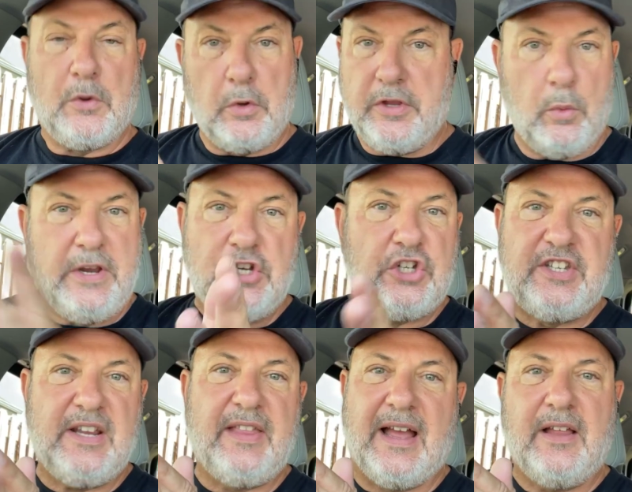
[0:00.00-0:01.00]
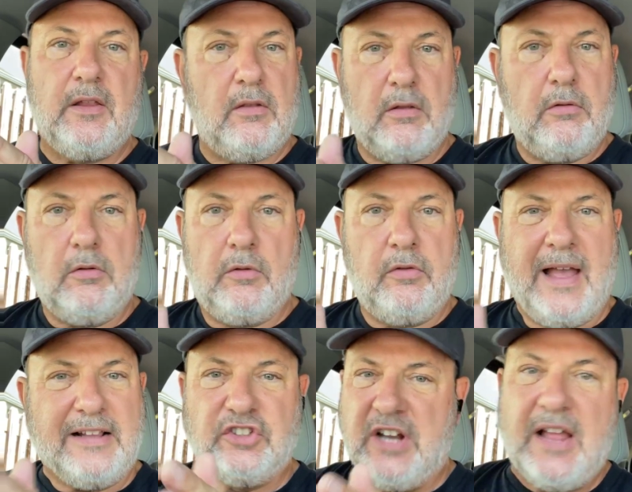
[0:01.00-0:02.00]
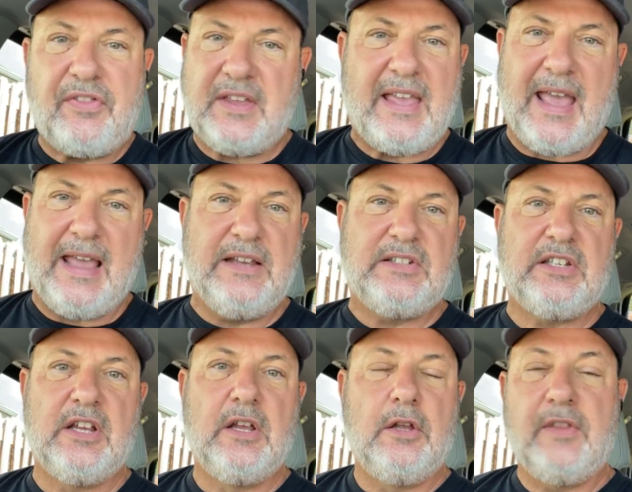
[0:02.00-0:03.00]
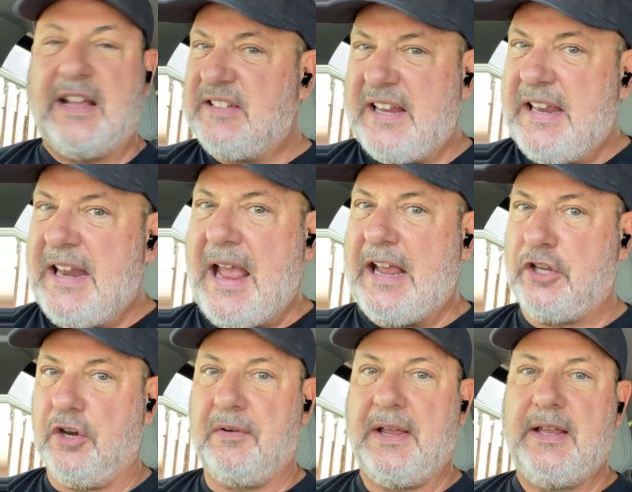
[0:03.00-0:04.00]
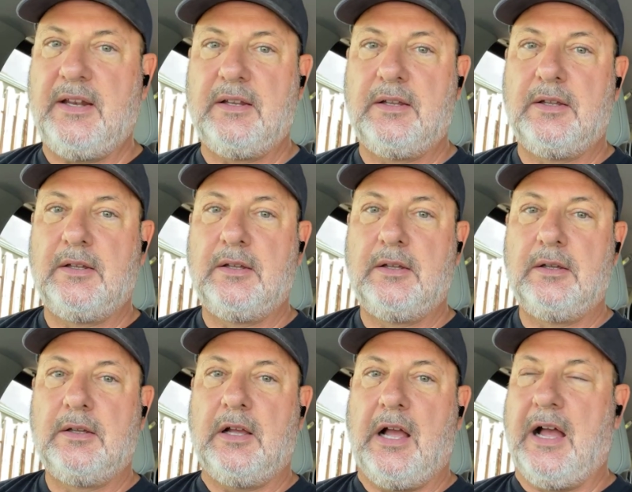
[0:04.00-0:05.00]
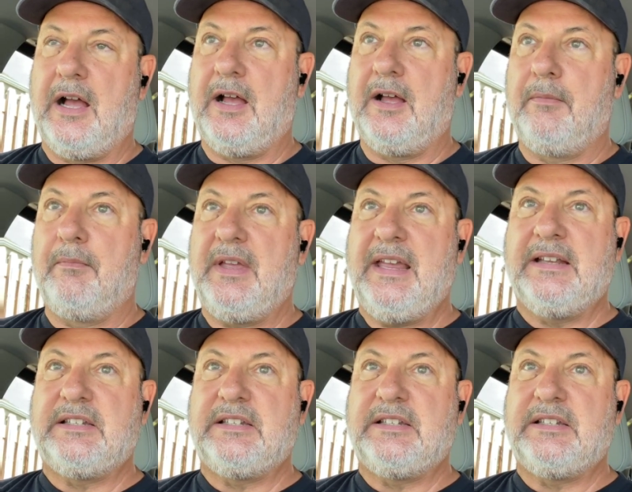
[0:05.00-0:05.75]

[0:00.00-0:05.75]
That we just did that. That's not the case. That's inaccurate. She